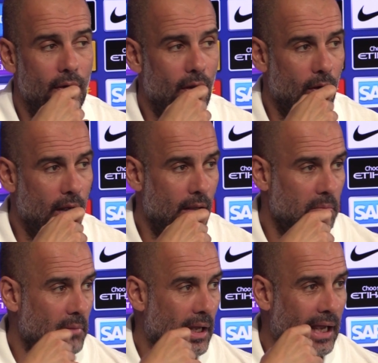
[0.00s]
No,
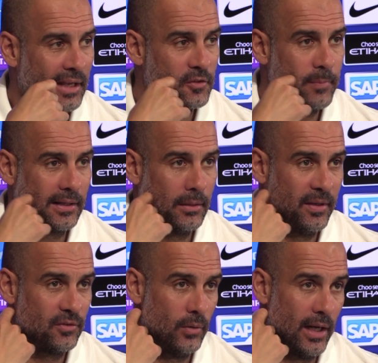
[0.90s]
I expect the
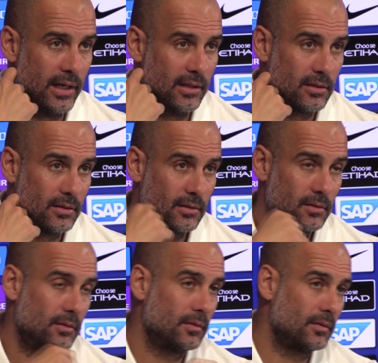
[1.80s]
best United.
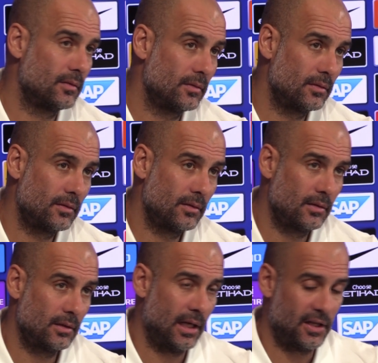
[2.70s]

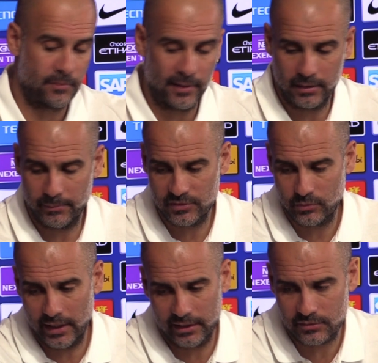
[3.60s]
I expect the best
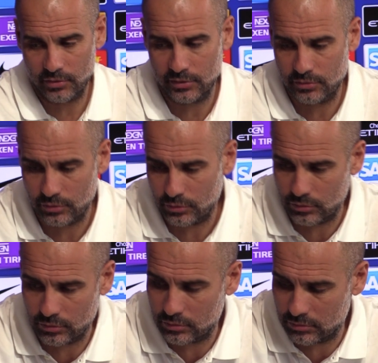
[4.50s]
United is going
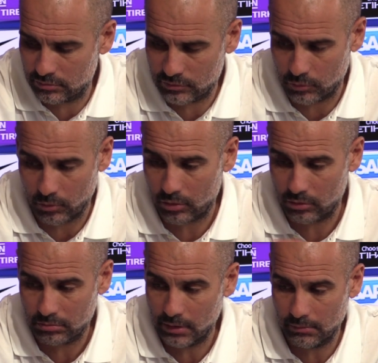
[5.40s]
to
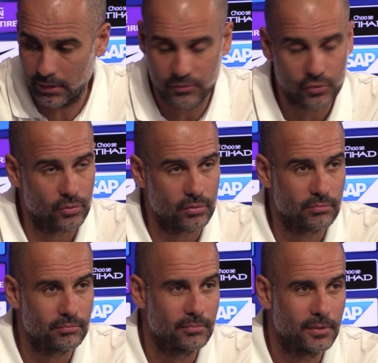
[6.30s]
tomorrow. I'm sure.
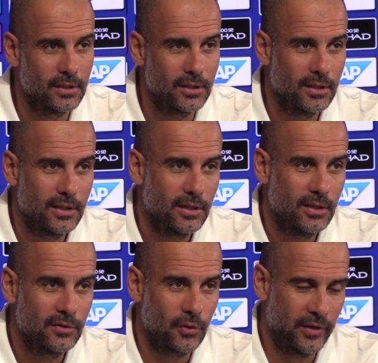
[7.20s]

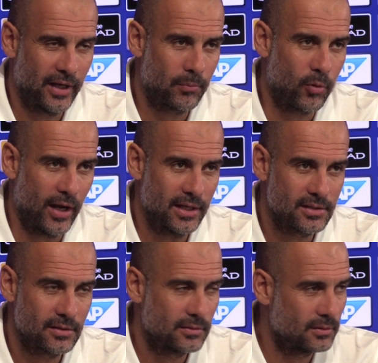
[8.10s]
So they are
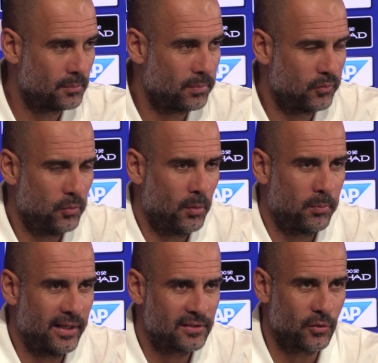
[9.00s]
pride. The football
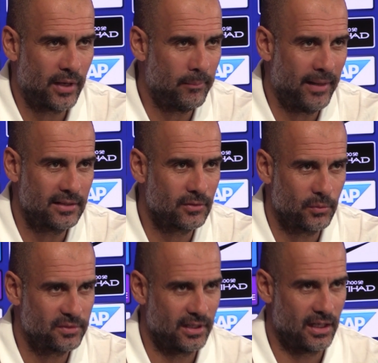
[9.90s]
players we have met
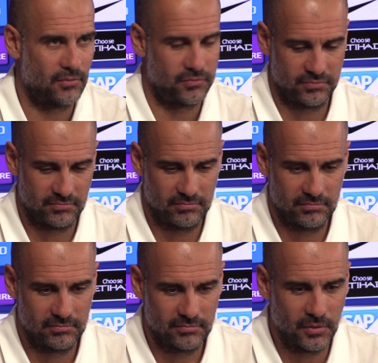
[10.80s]
always, they have,
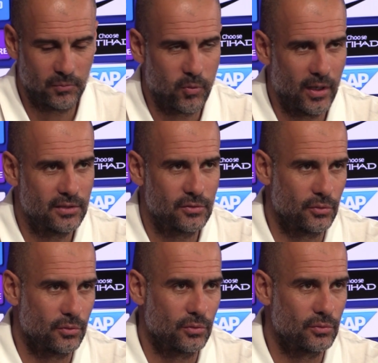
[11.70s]
you know, pride
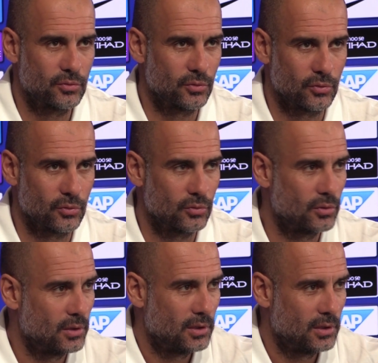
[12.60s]
to do